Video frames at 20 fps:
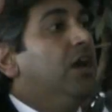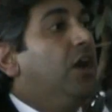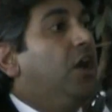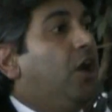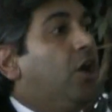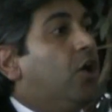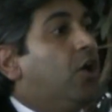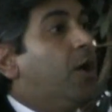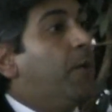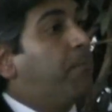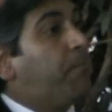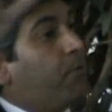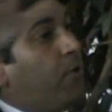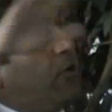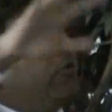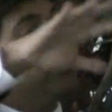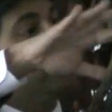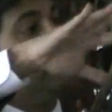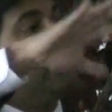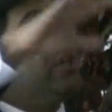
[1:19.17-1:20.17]
our
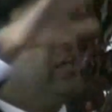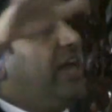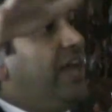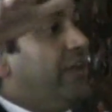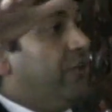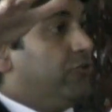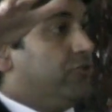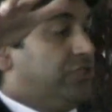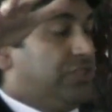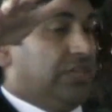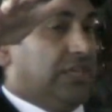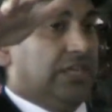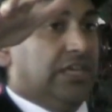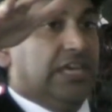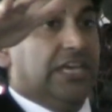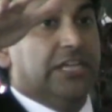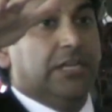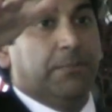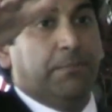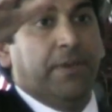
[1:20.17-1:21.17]
approach to energy
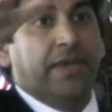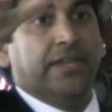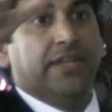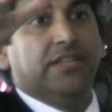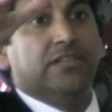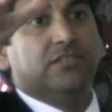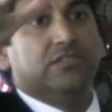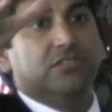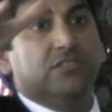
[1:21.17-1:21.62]
independence